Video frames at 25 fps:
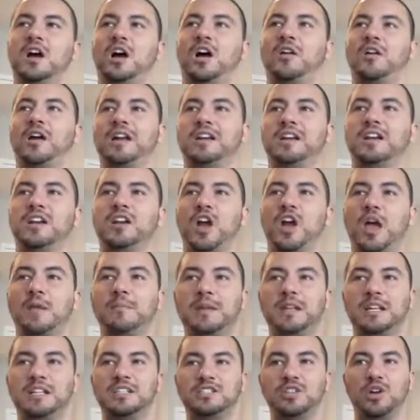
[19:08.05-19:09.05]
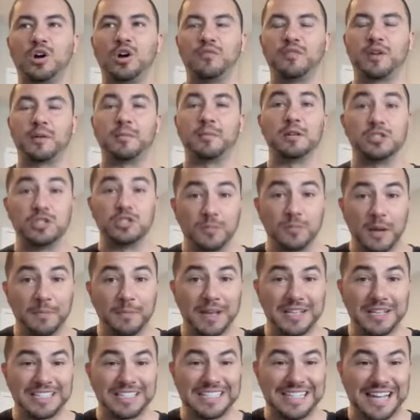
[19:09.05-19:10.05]
All right, 9 minutes over. I'm gonna do my
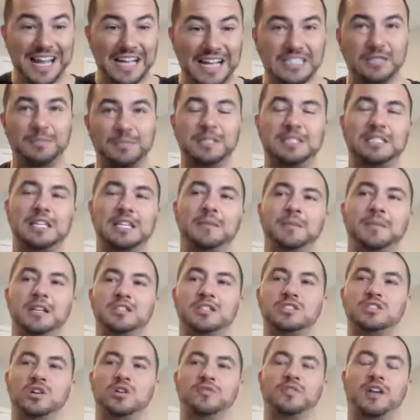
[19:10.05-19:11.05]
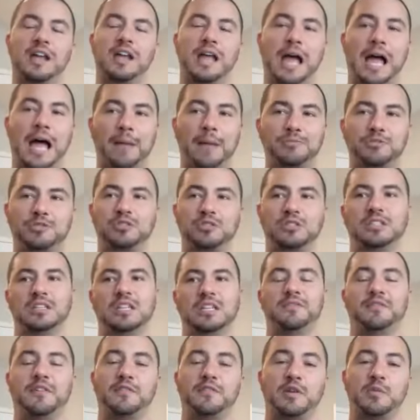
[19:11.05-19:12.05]
best not to be 10 minutes over. I
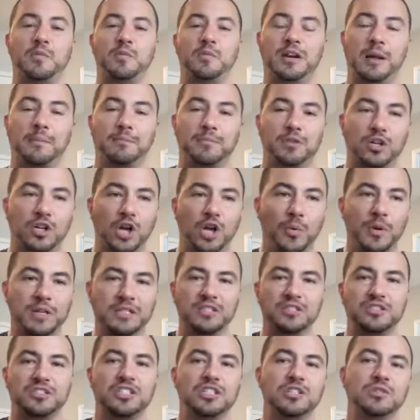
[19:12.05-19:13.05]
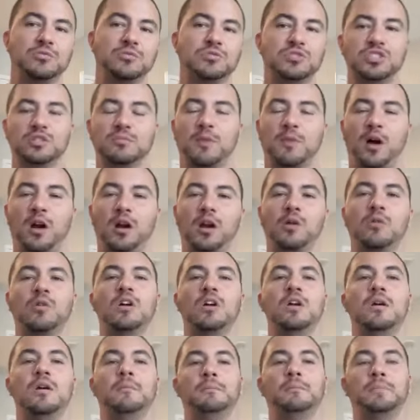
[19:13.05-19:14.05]
absolutely love everyone. I'm going to see you tomorrow.